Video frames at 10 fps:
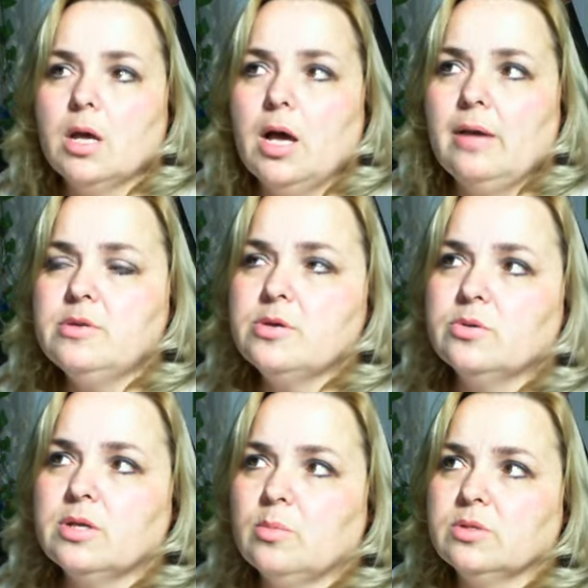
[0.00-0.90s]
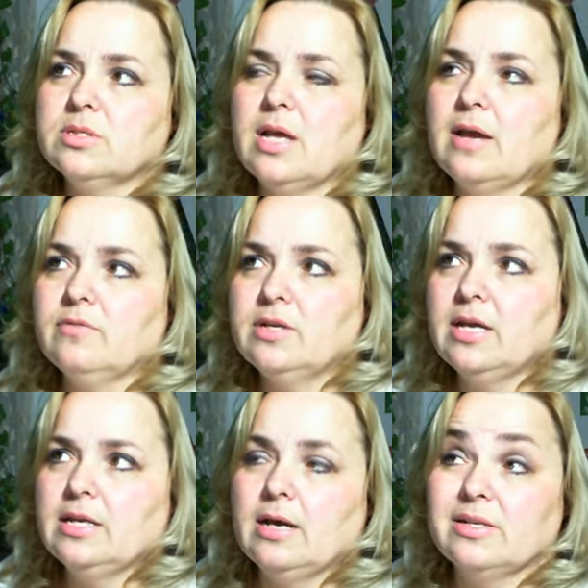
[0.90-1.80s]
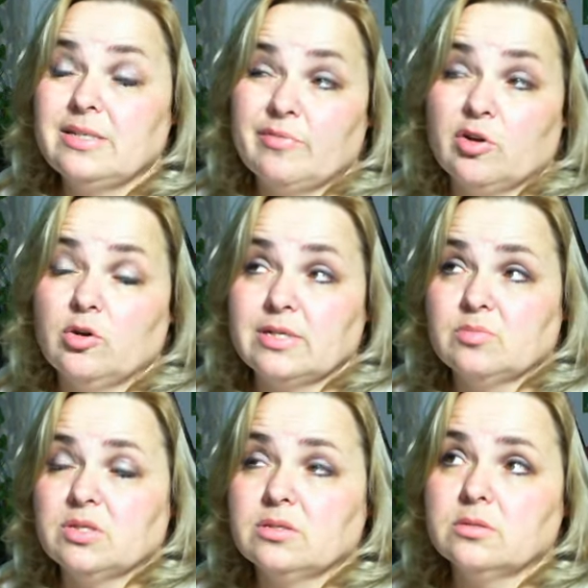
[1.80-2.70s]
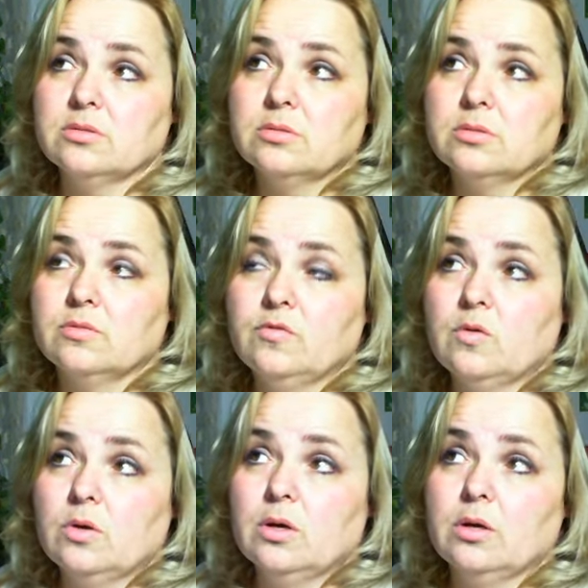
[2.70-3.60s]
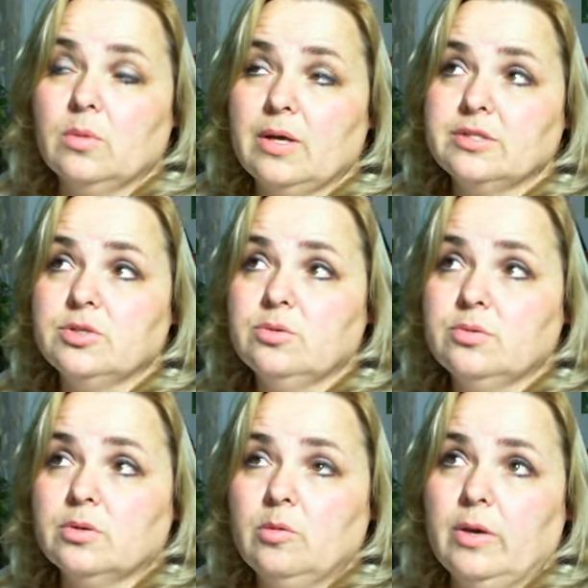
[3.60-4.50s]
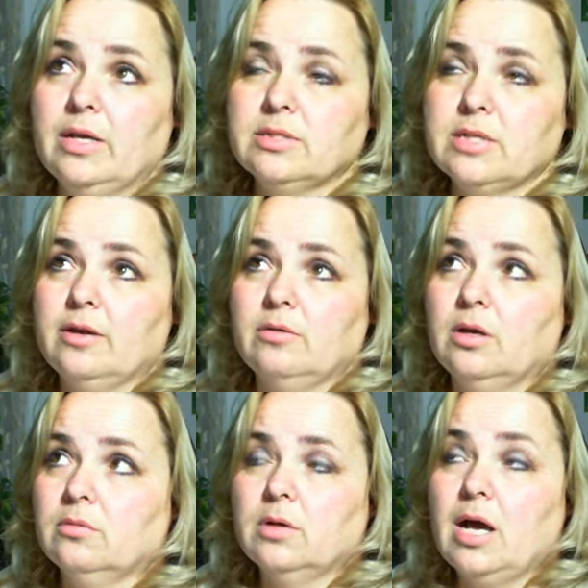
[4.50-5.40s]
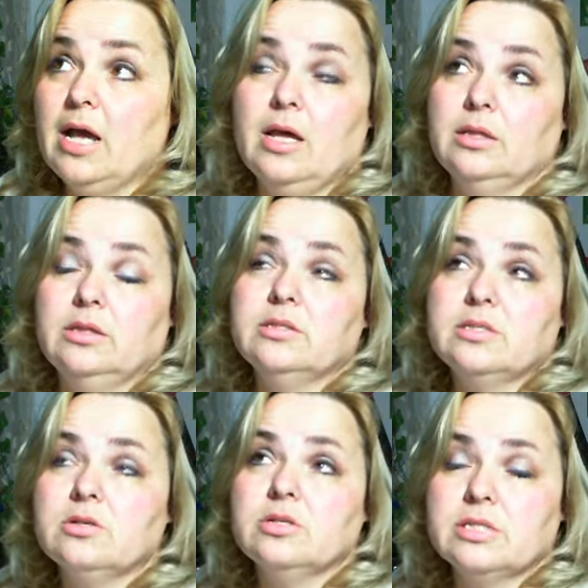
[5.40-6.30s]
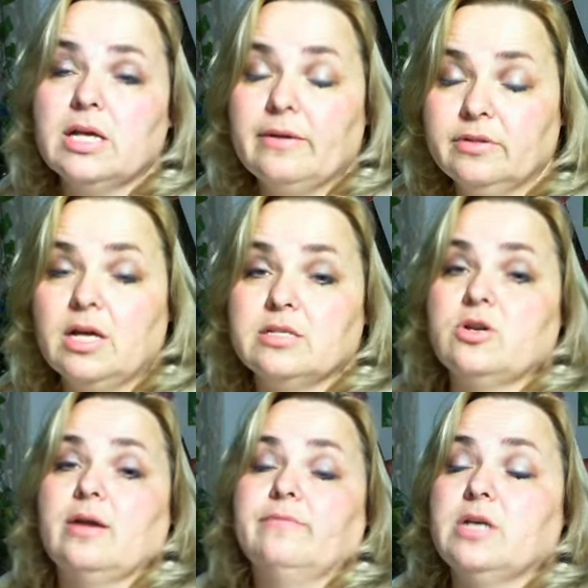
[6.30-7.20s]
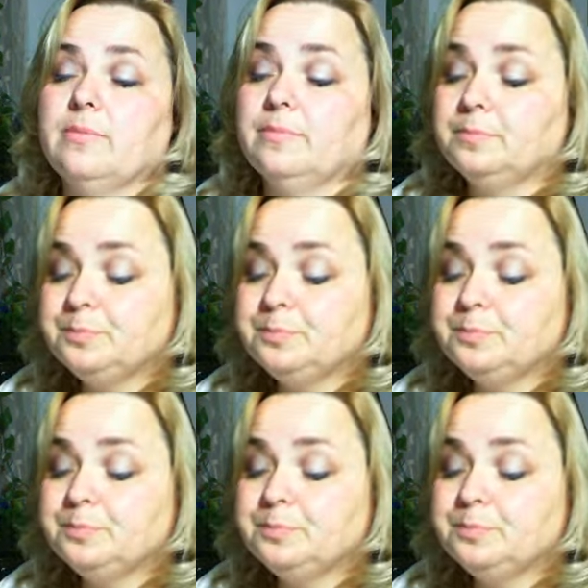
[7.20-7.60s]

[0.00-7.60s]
I've been doing doubles every day now, except for Christmas. For, what, 2-3 weeks? I don't know. Seriously, I've lost track of time.